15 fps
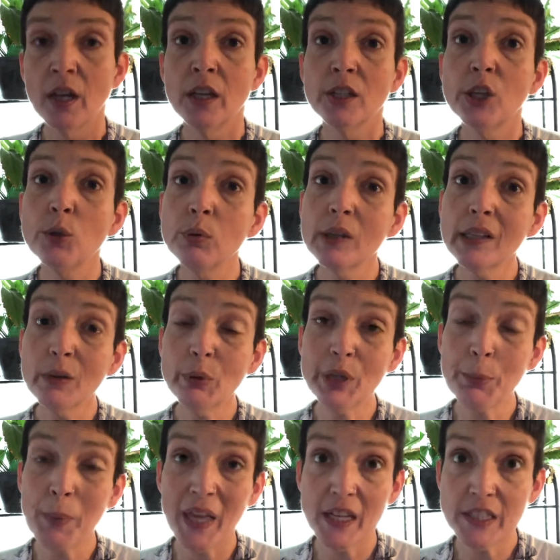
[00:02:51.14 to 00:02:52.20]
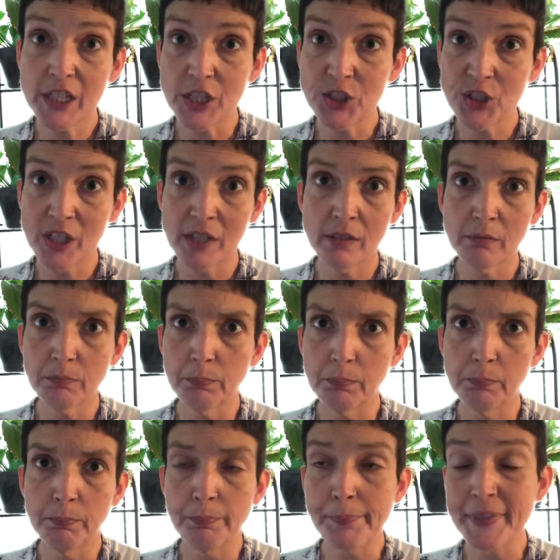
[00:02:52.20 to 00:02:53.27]
You really want to pay attention.
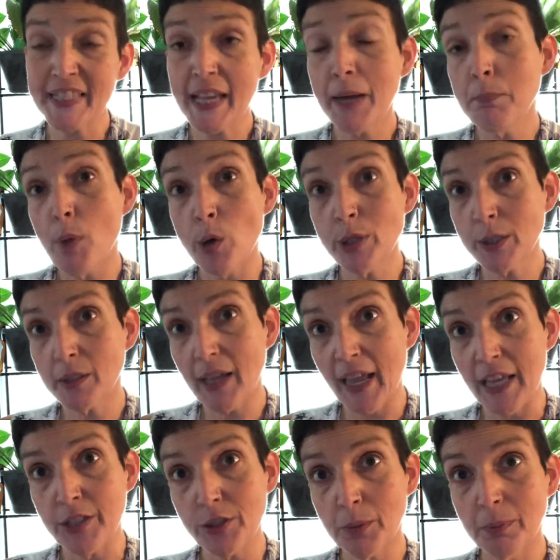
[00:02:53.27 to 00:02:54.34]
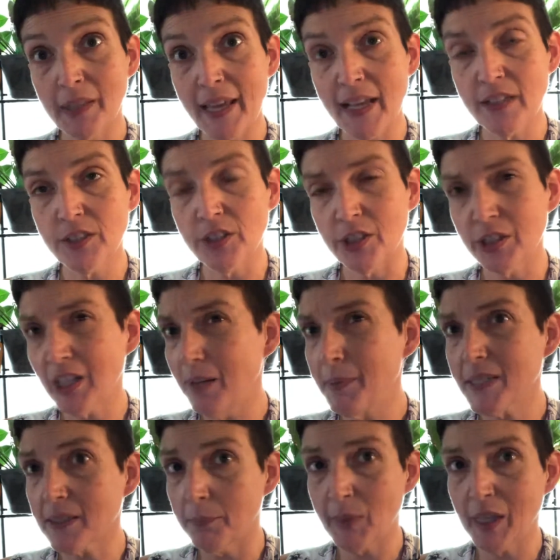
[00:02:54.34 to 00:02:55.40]
Beside most answer blanks, there's going to be
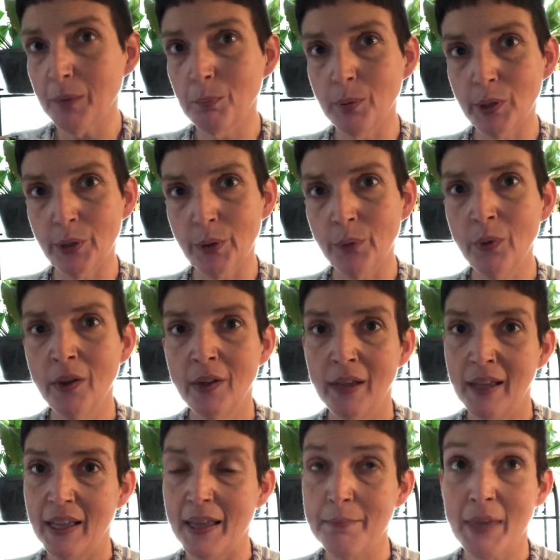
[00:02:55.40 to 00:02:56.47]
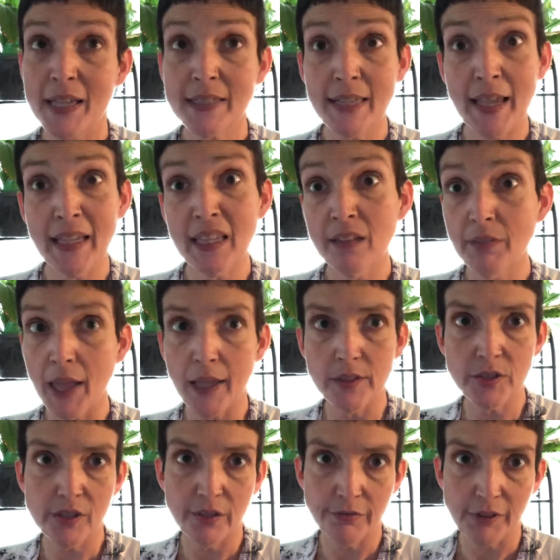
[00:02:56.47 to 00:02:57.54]
something in blue. It may say give
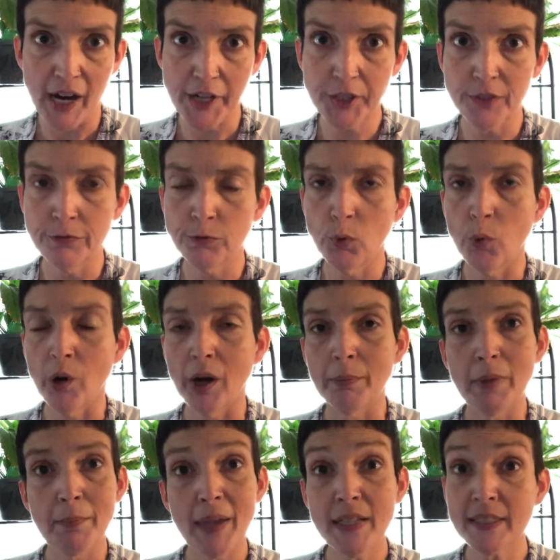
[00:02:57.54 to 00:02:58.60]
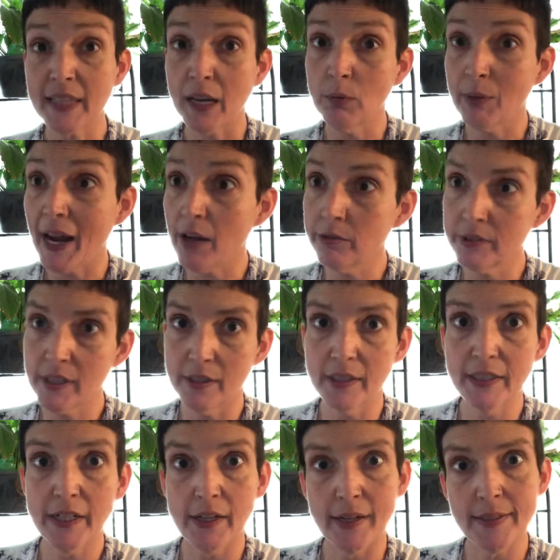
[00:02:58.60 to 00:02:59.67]
answer in fraction form. It may say round to the
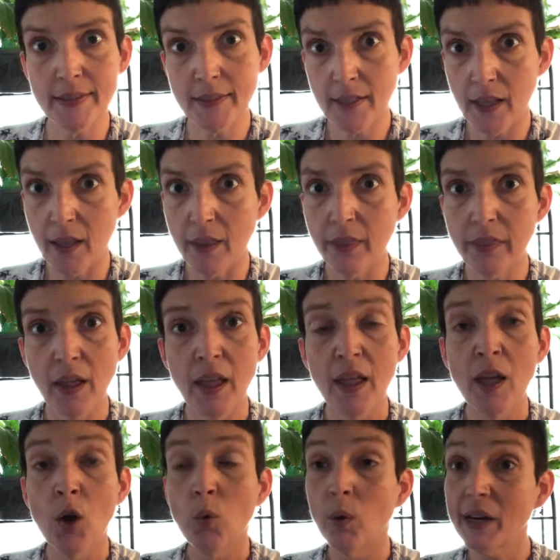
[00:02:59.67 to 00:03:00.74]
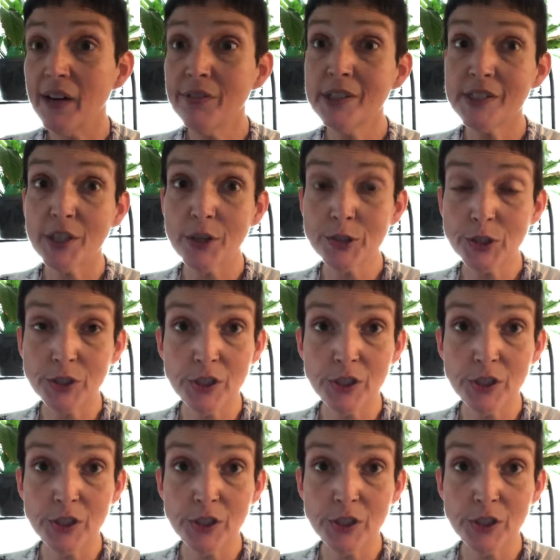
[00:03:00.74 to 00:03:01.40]
nearest tenth. Whatever it tells you to